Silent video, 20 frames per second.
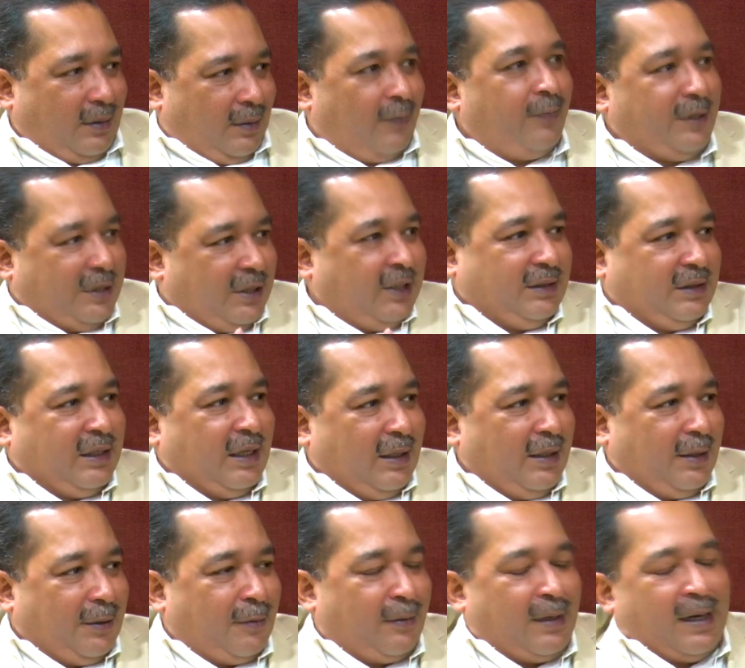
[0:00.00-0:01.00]
which he's
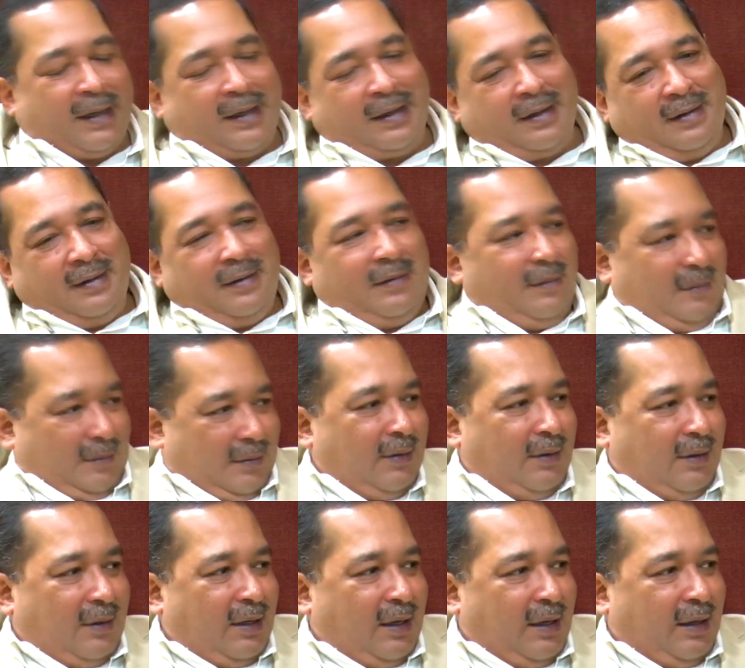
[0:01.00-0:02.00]
selling to that.
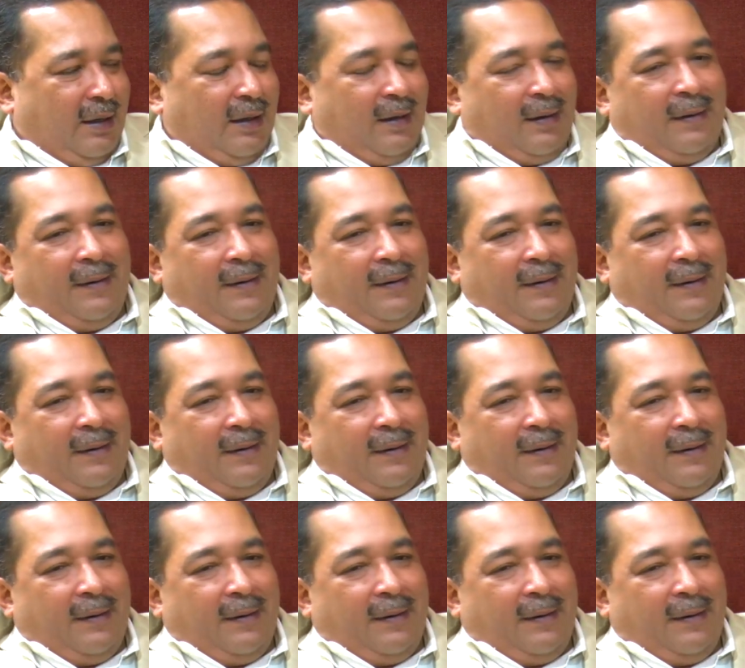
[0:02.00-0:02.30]
Right.